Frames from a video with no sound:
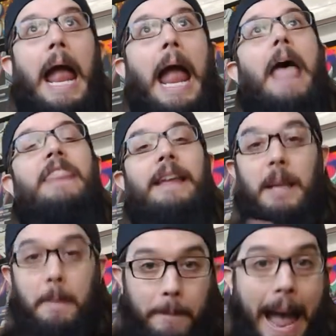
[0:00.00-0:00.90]
and then
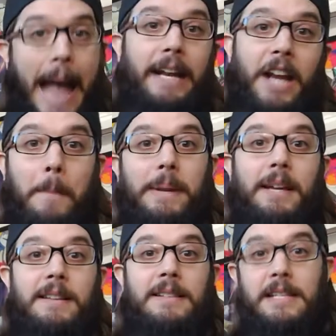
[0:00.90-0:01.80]
can back it up
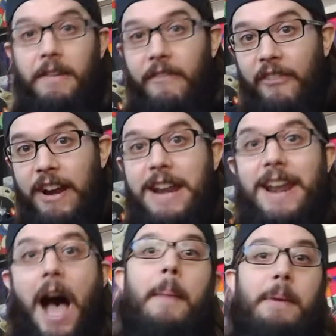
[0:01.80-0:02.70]
because he is a
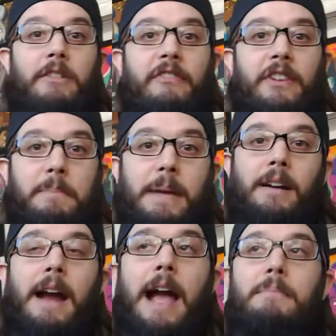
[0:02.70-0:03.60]
phenomenal
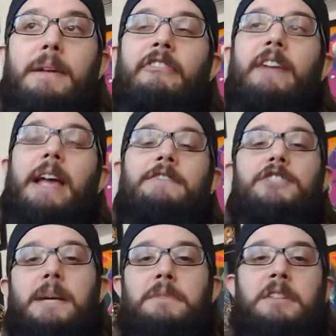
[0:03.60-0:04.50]
filmmaker. I've been a fan of
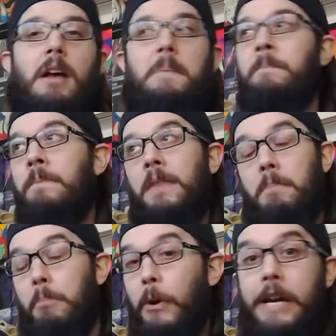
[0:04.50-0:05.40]
James Gunn
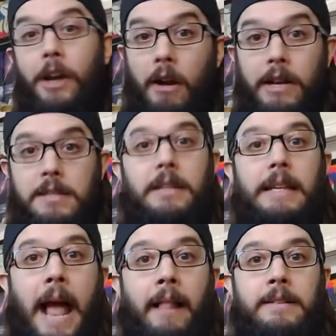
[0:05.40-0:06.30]
pre-Guardians of
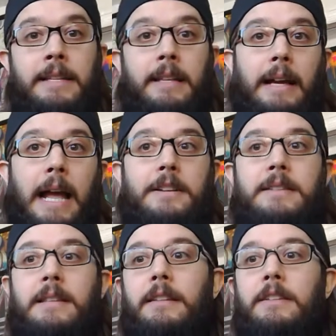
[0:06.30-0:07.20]
the Galaxy. Like, I
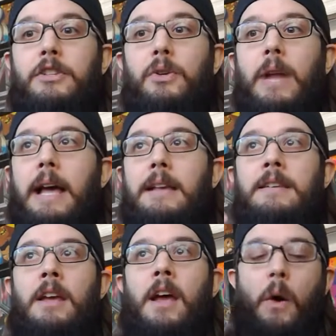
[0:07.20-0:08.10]
just think the dude
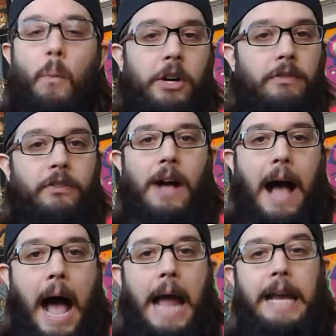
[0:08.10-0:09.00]
has a wonderful
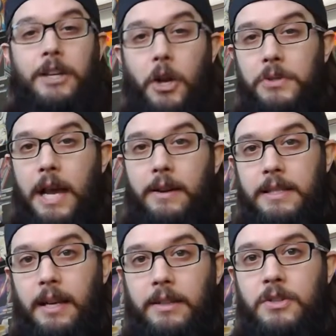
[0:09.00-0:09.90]
eye, he knows how to
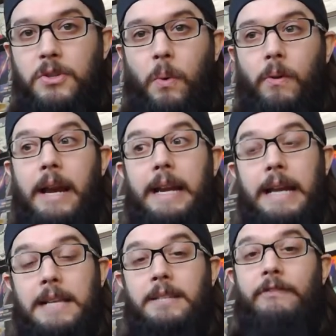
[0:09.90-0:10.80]
tell a story, and
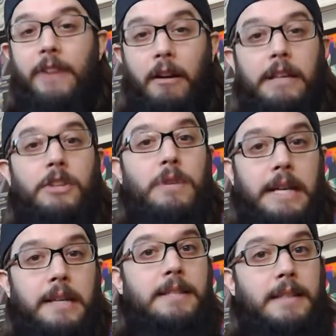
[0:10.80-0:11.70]
he has a very
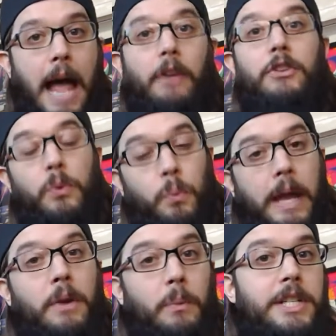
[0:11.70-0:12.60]
unique style to the
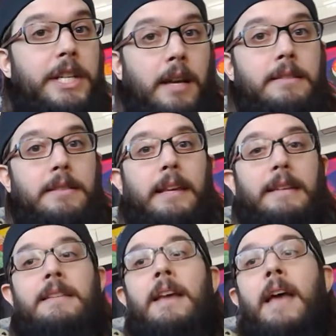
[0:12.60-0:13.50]
way in which he does
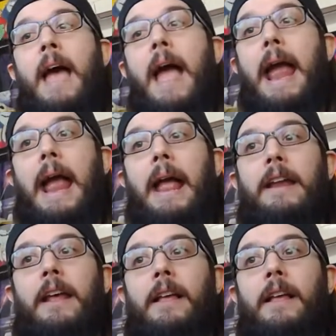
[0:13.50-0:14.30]
things. And